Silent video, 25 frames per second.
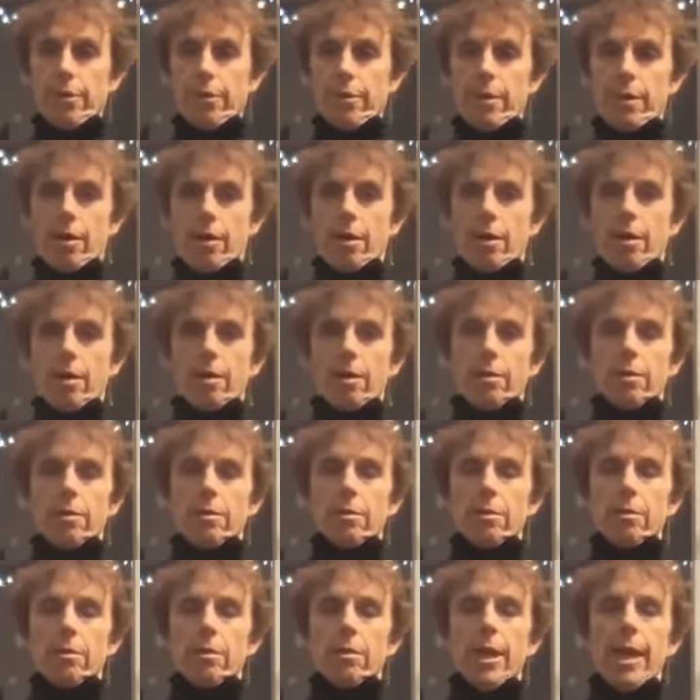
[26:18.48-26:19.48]
the
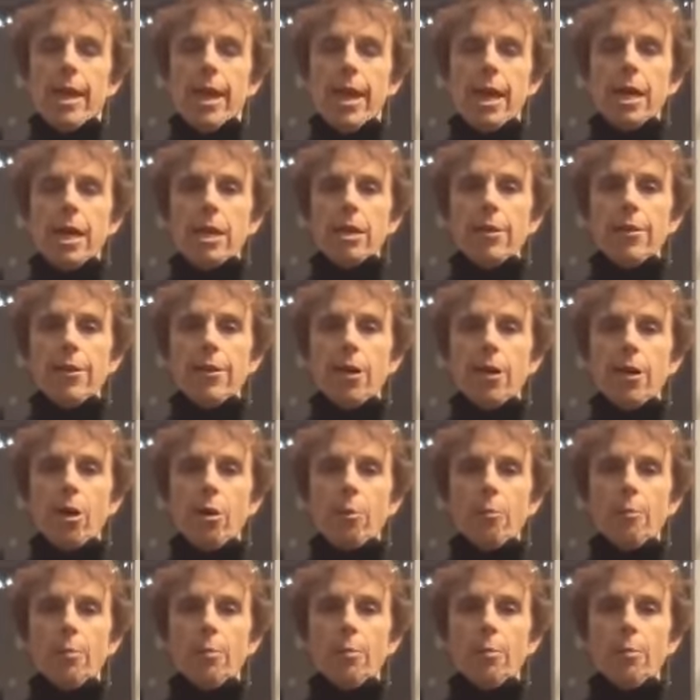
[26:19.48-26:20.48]
head of the
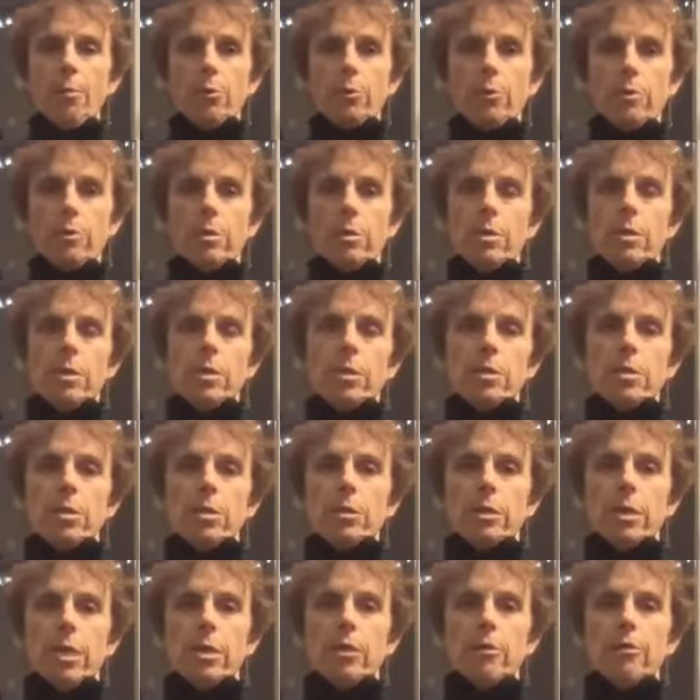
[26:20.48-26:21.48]
arm bone
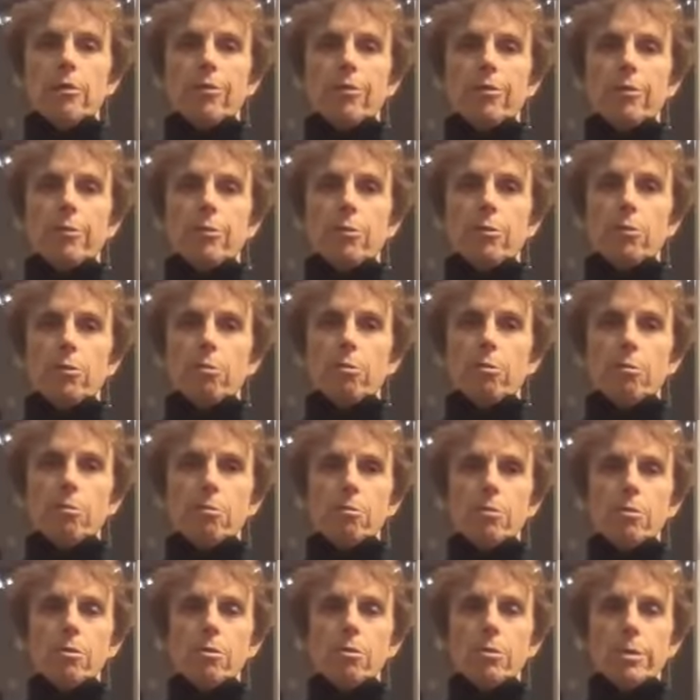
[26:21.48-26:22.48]
just kind of
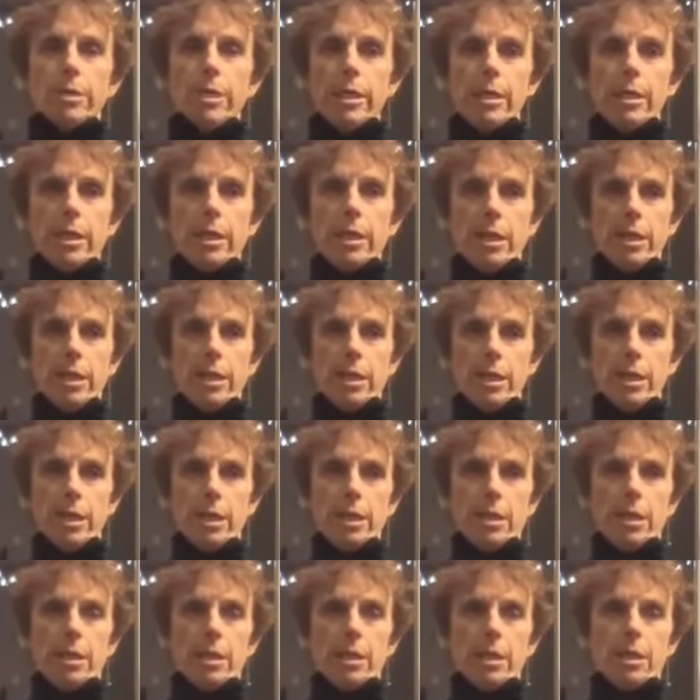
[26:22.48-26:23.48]
rotating
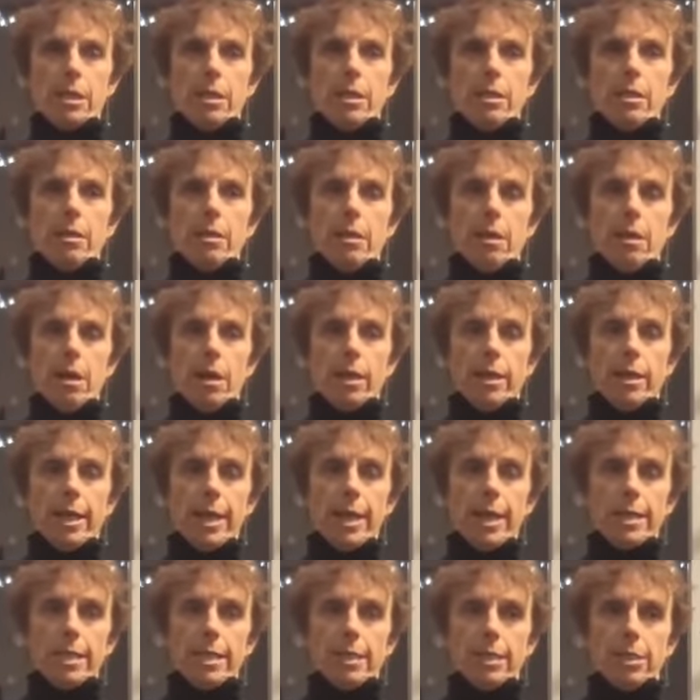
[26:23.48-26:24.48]

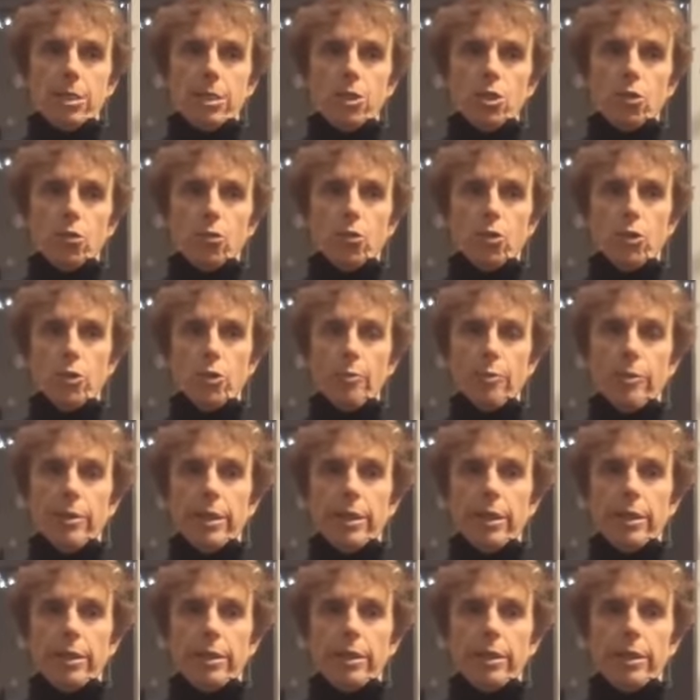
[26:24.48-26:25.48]
against the shoulder
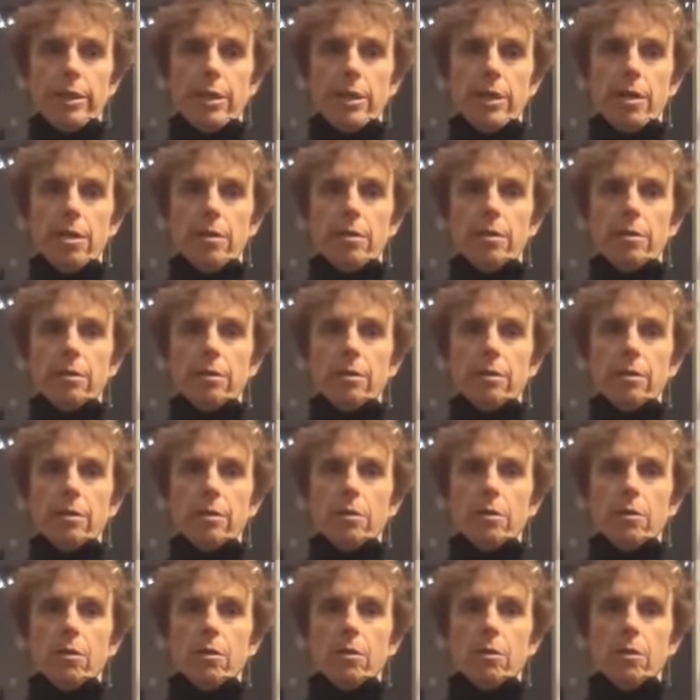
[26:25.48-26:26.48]
blade there.
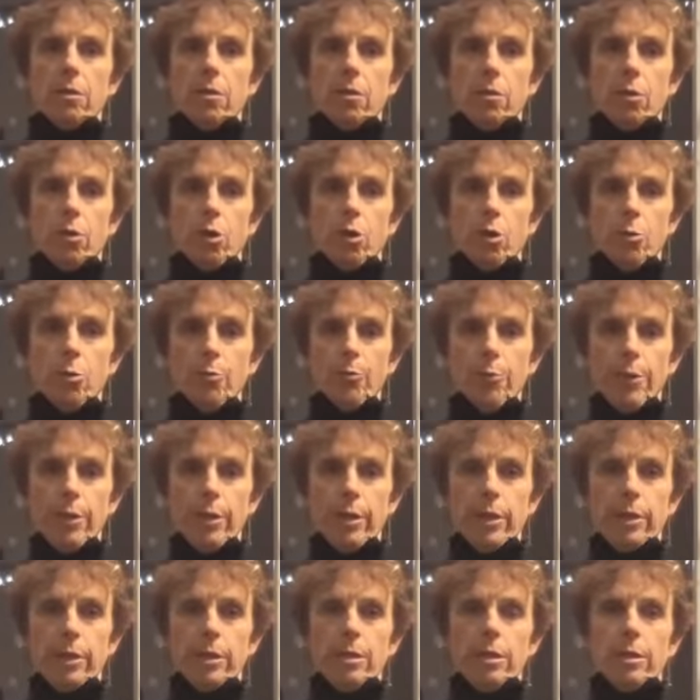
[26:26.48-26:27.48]

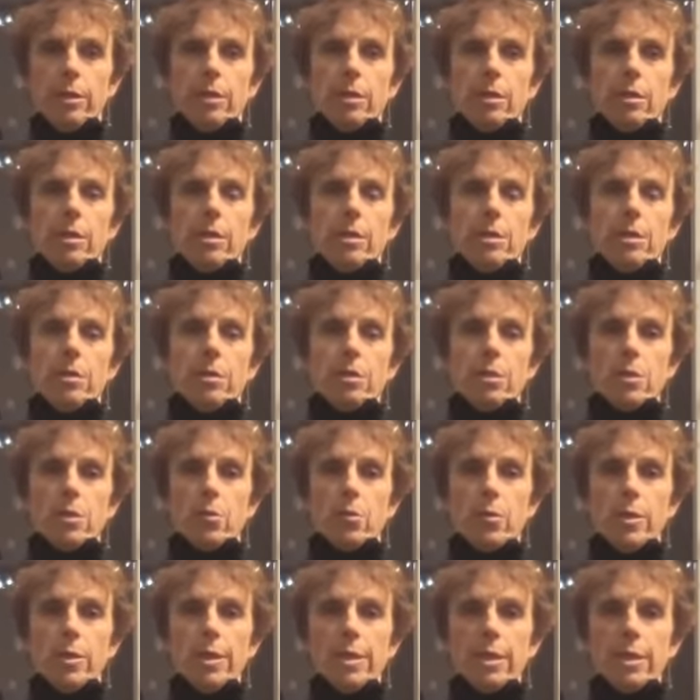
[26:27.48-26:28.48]
Open,
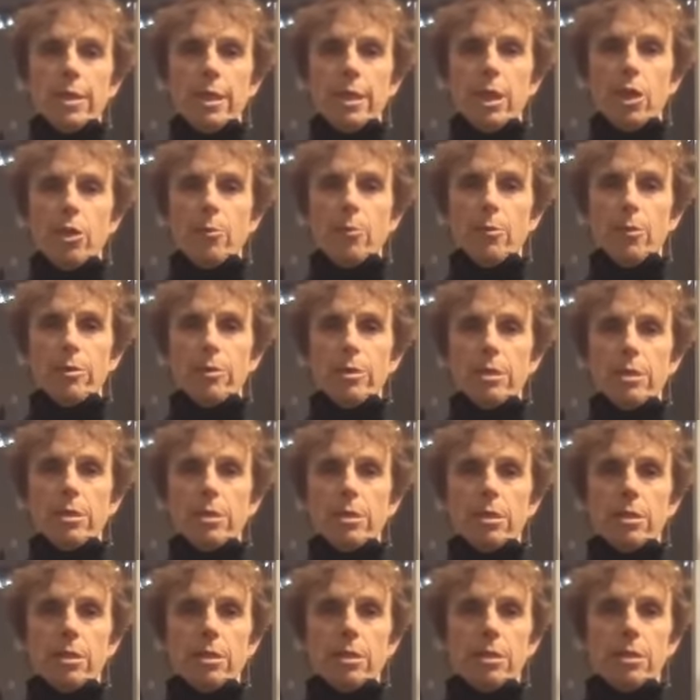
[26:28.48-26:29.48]
squeezing the elbows
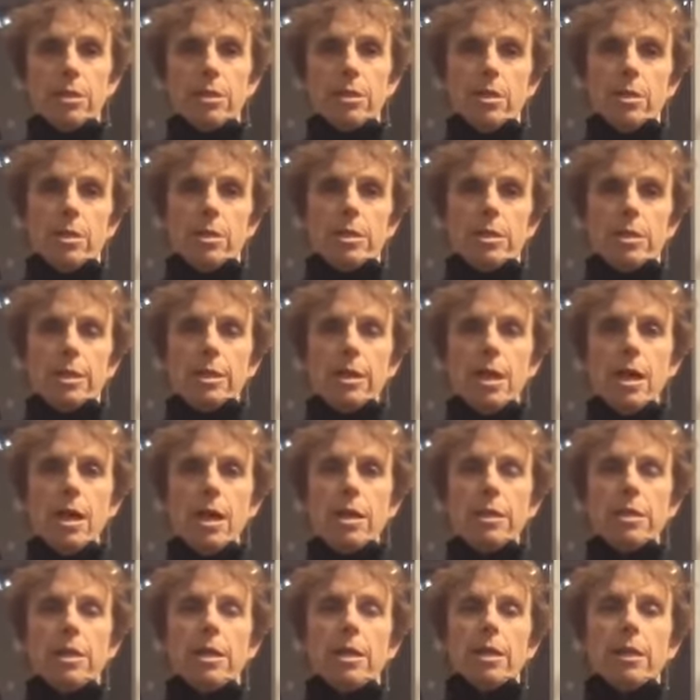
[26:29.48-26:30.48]
into the
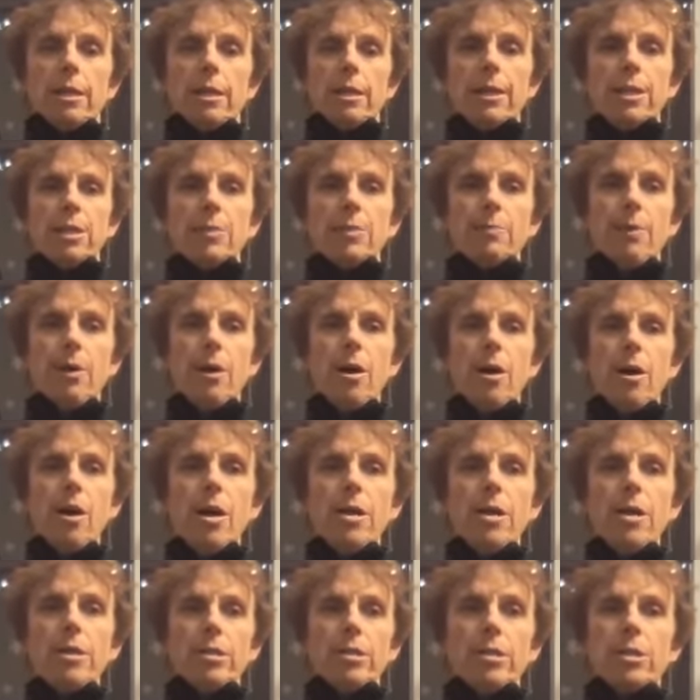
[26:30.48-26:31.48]
side. Let's
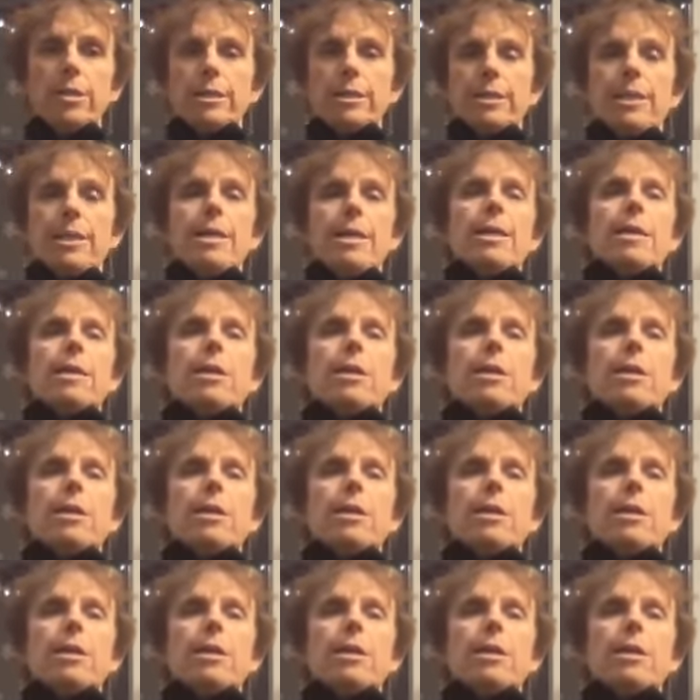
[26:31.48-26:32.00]
pause and just